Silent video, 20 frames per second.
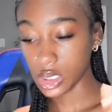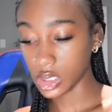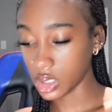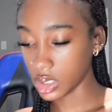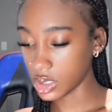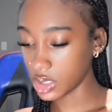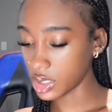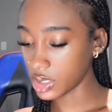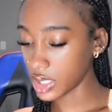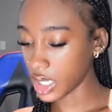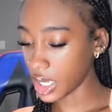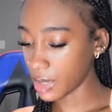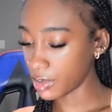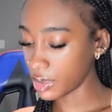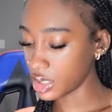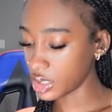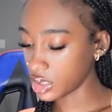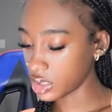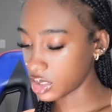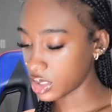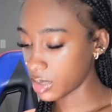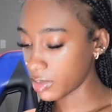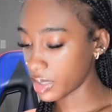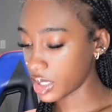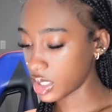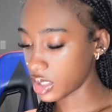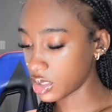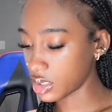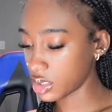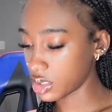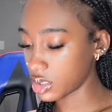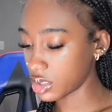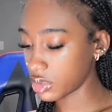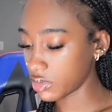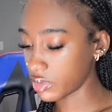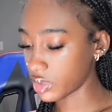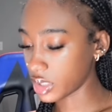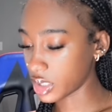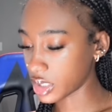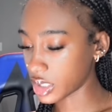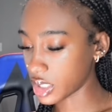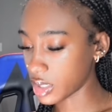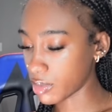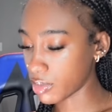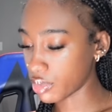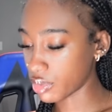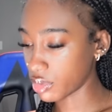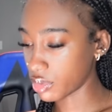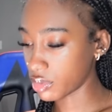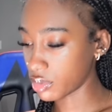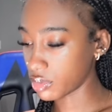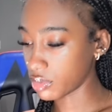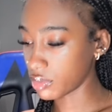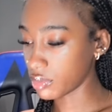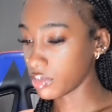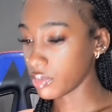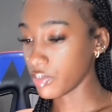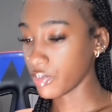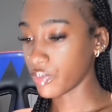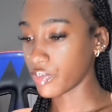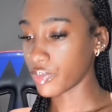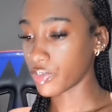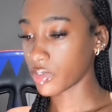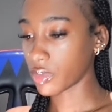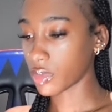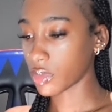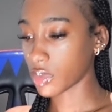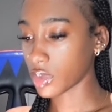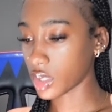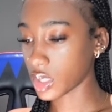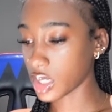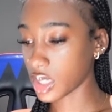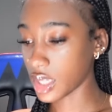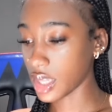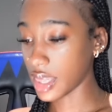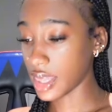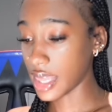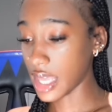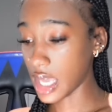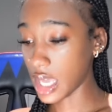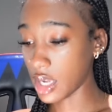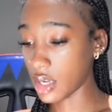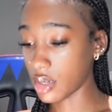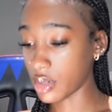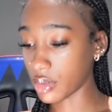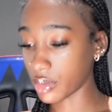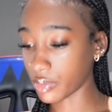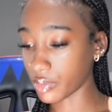because this app is just the best, for example. Then,